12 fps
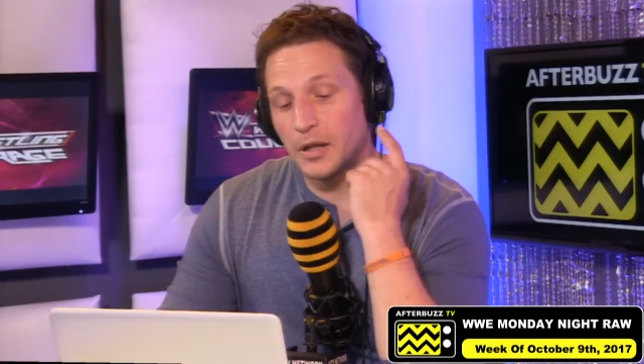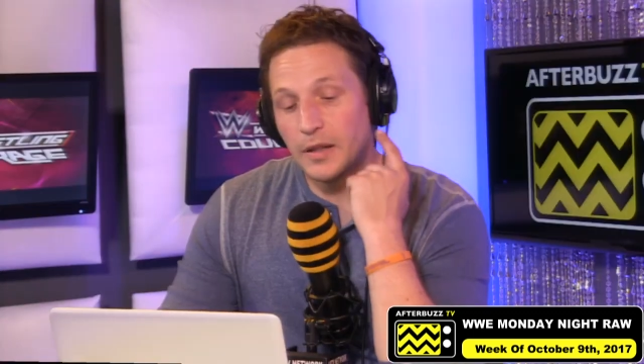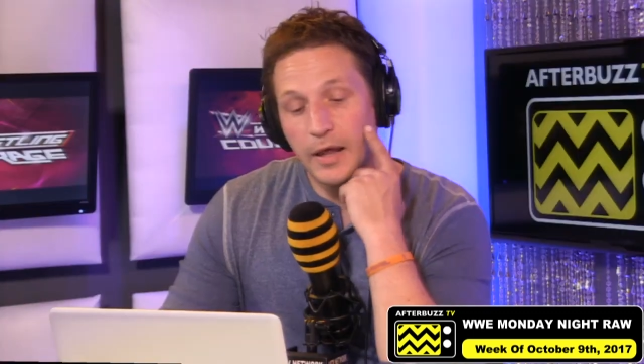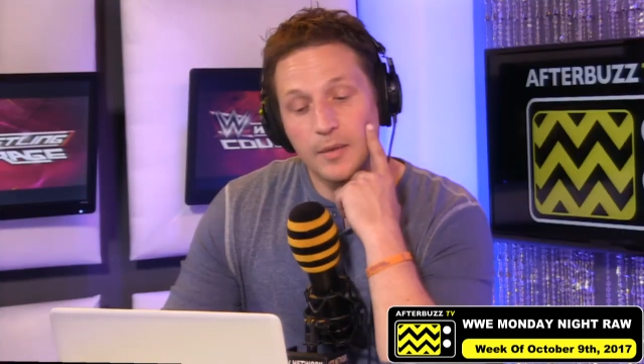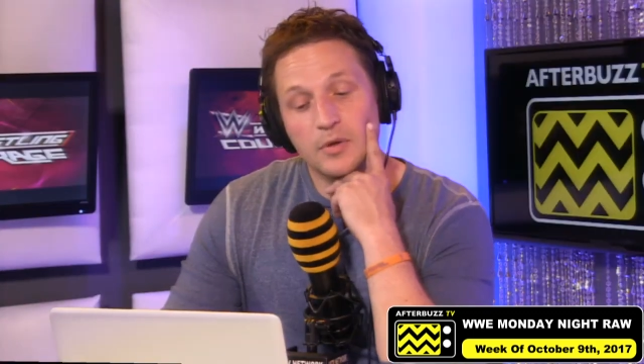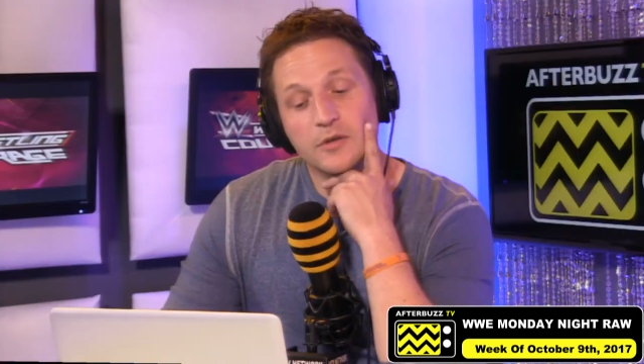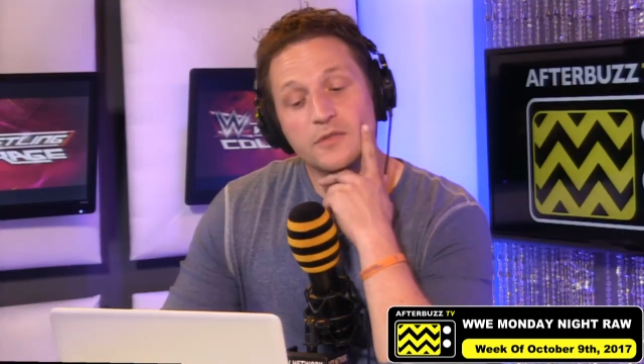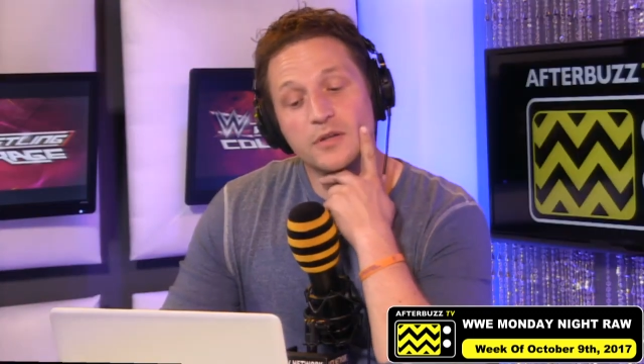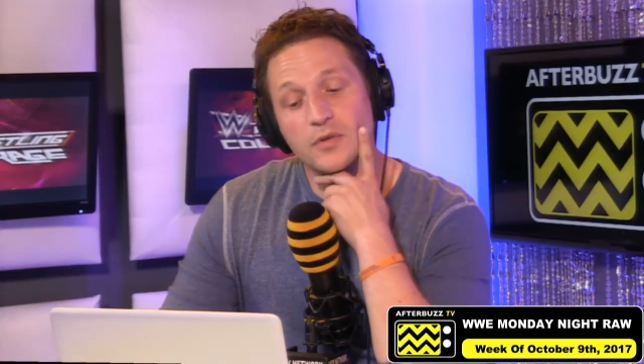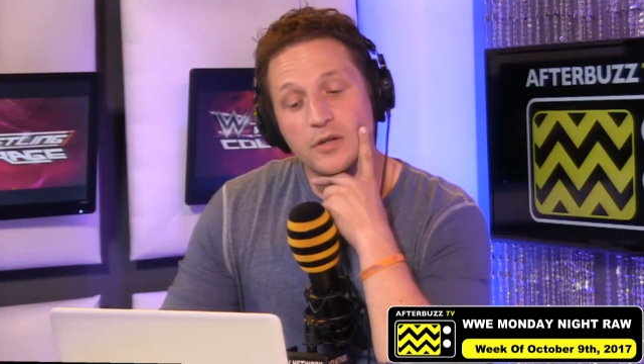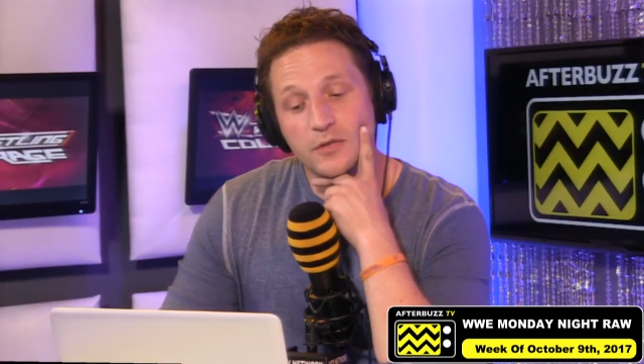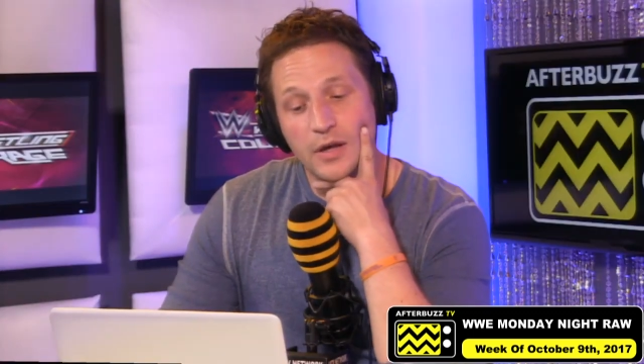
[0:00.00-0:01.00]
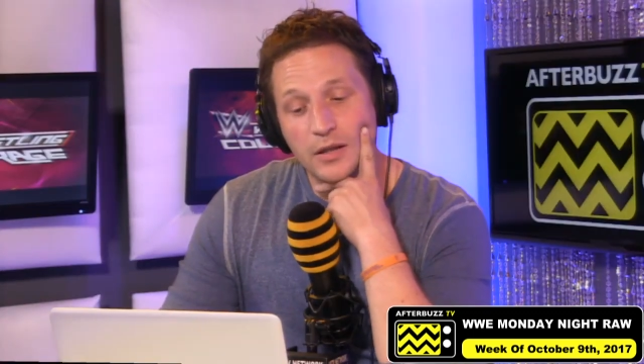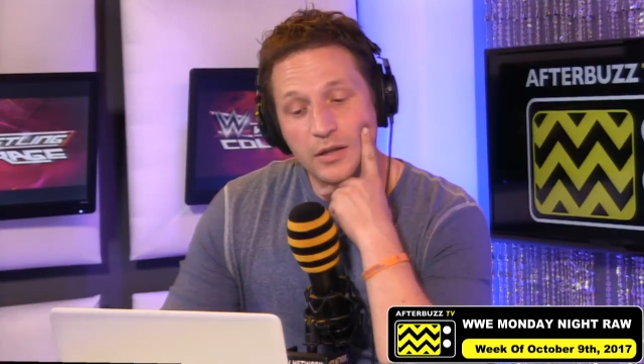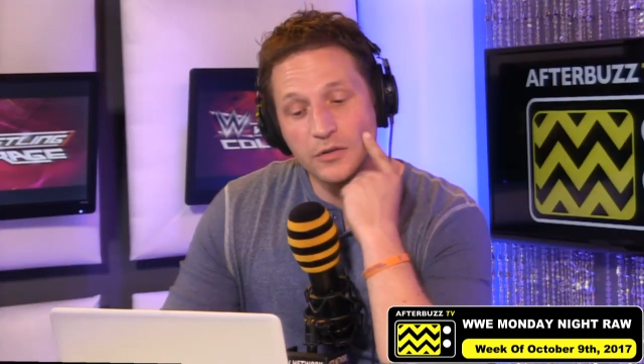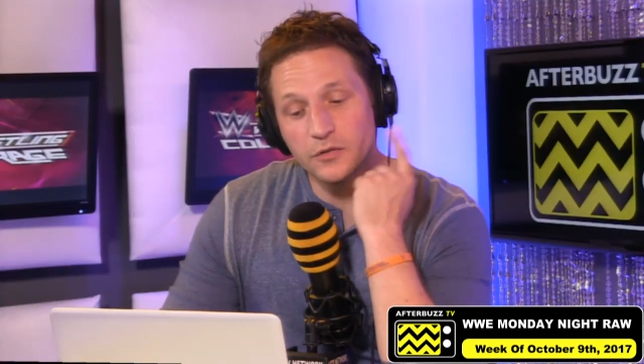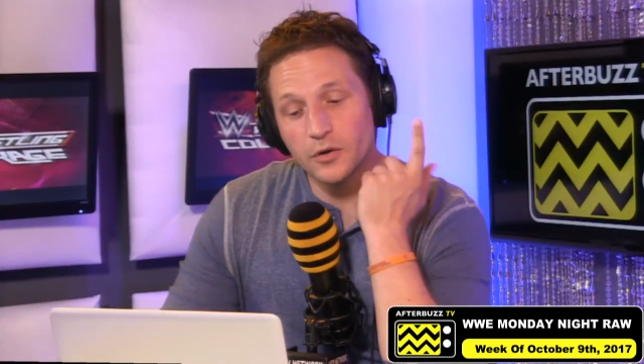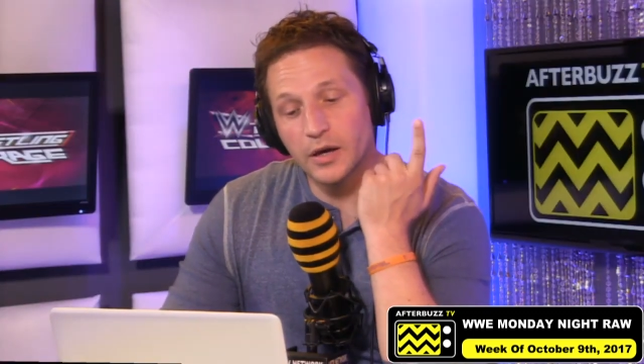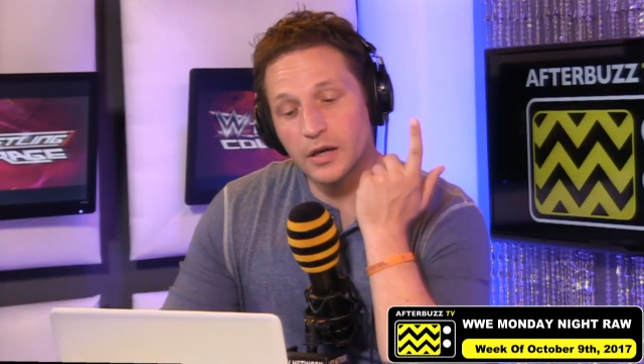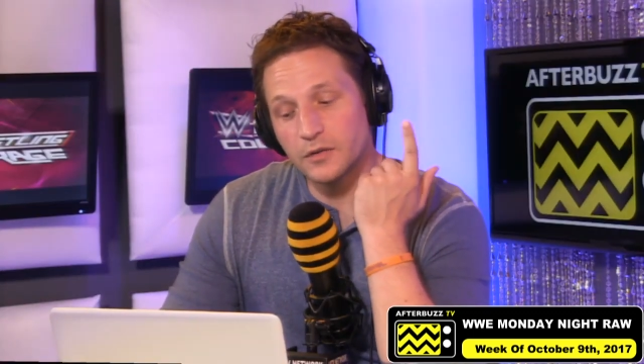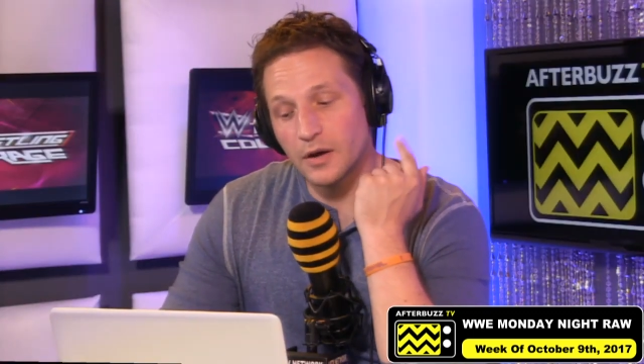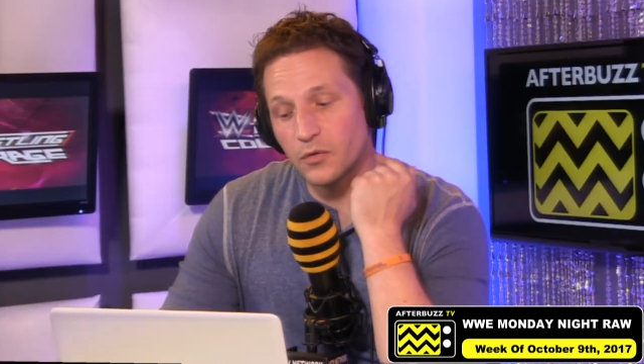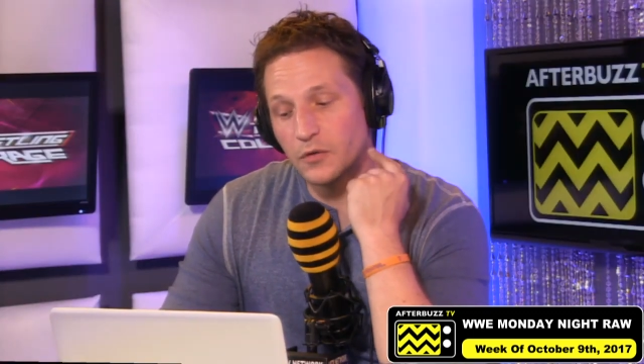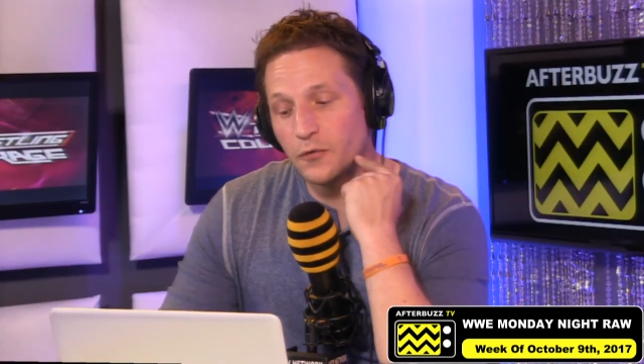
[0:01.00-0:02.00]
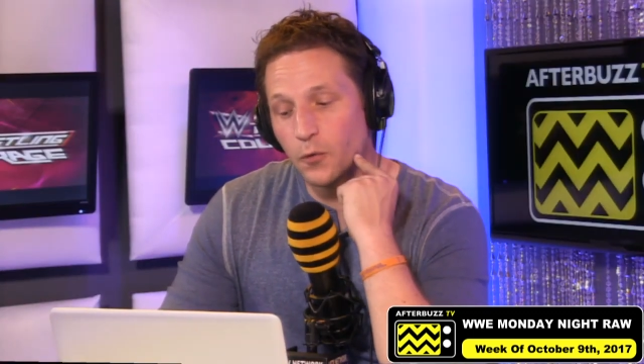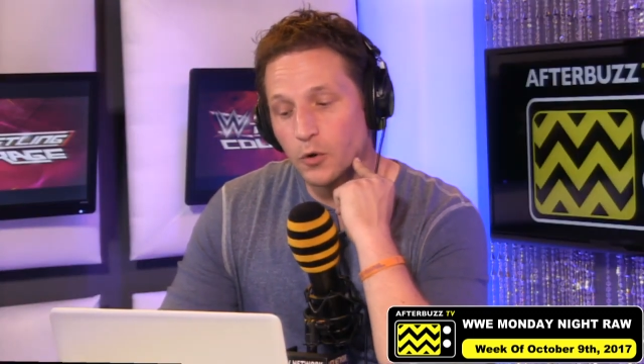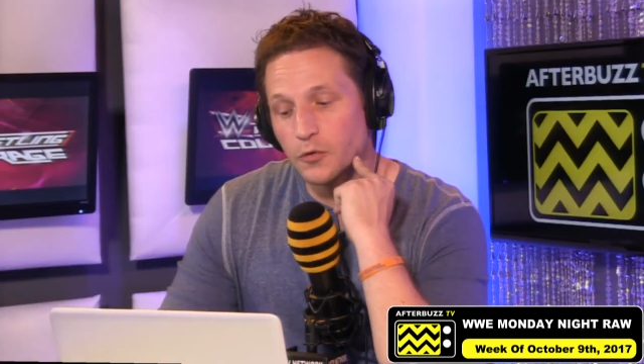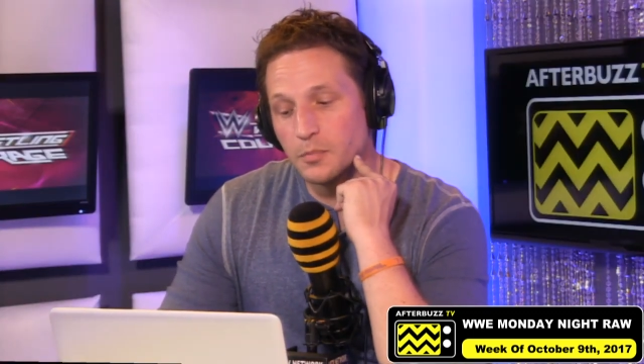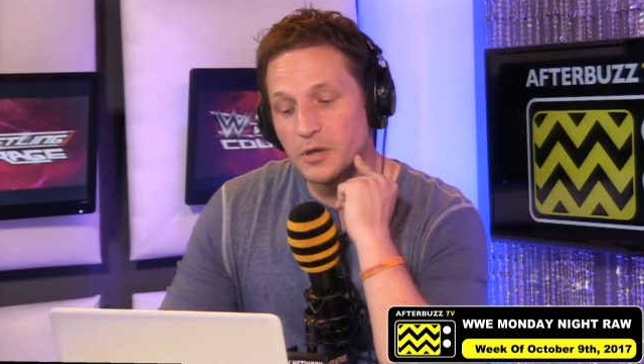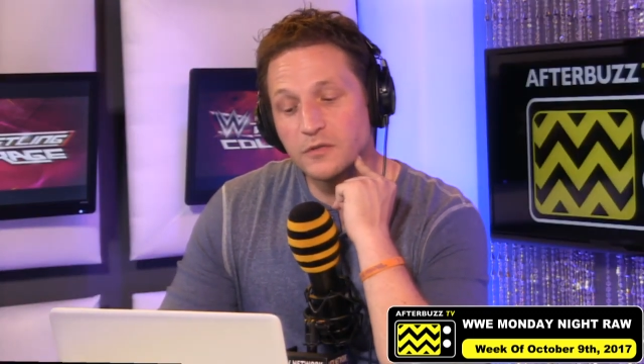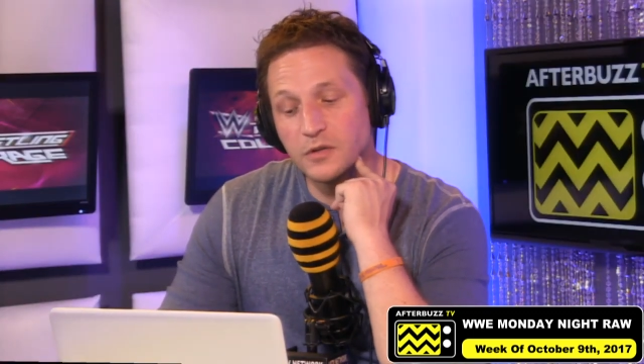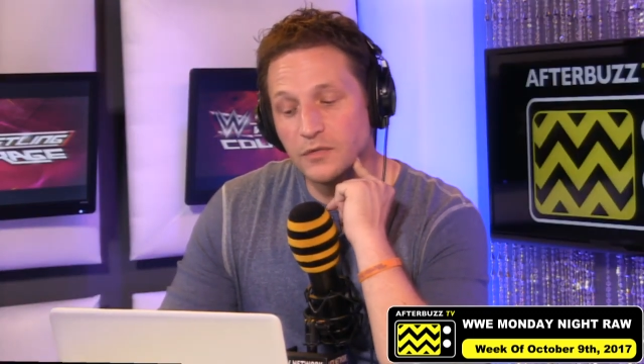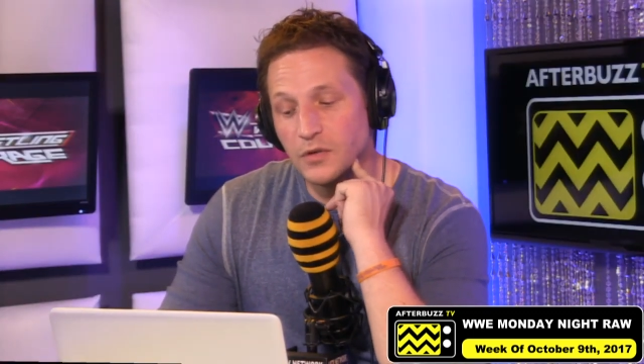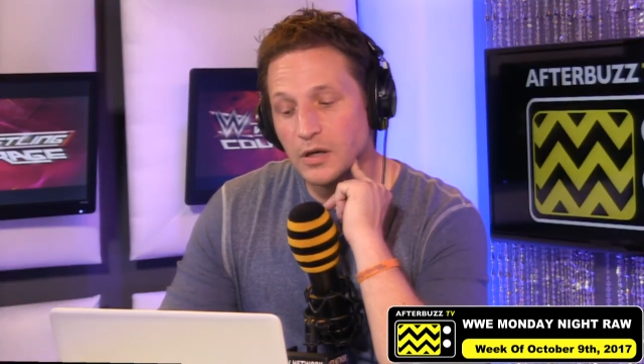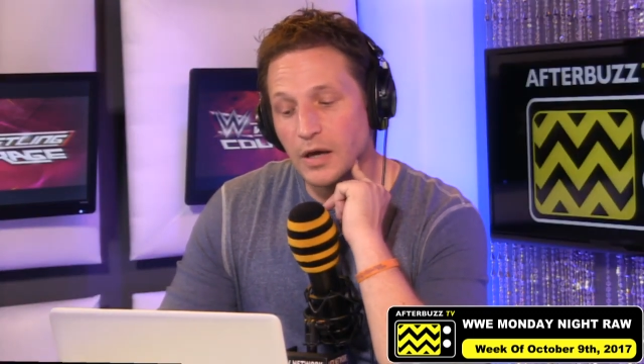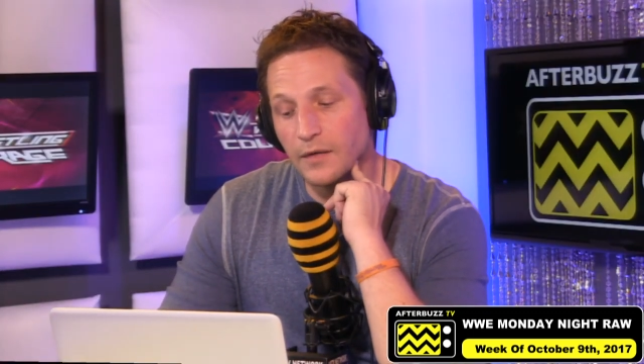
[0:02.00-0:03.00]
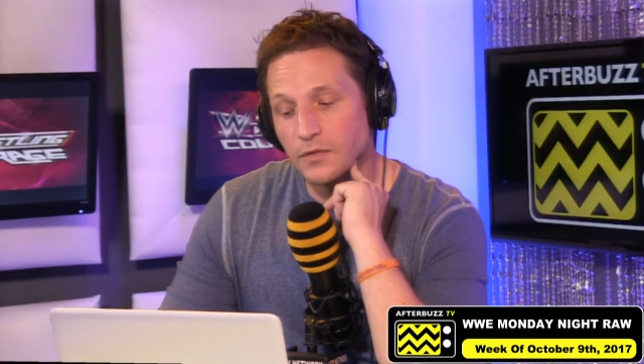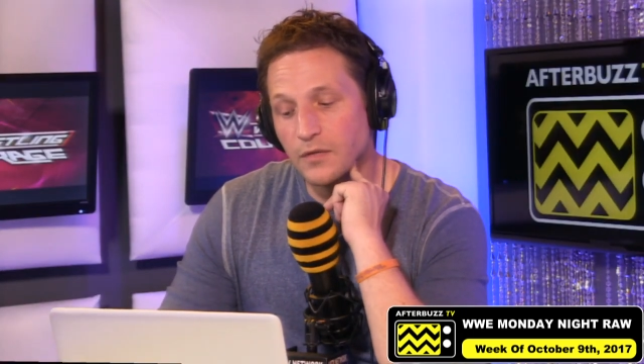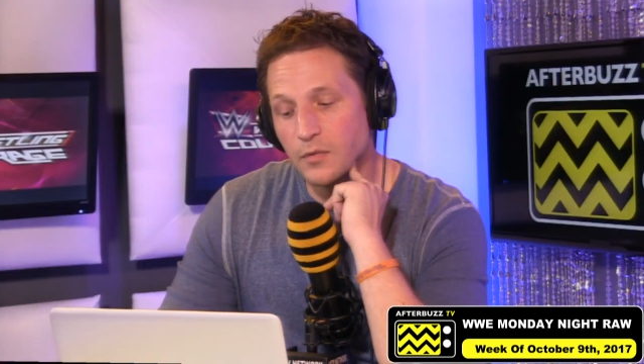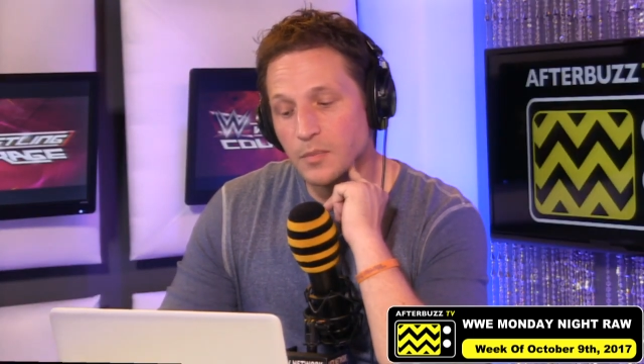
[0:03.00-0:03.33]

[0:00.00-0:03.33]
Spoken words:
lot of Miz TVs lately, so I guess every 4th Miz TV you have to have a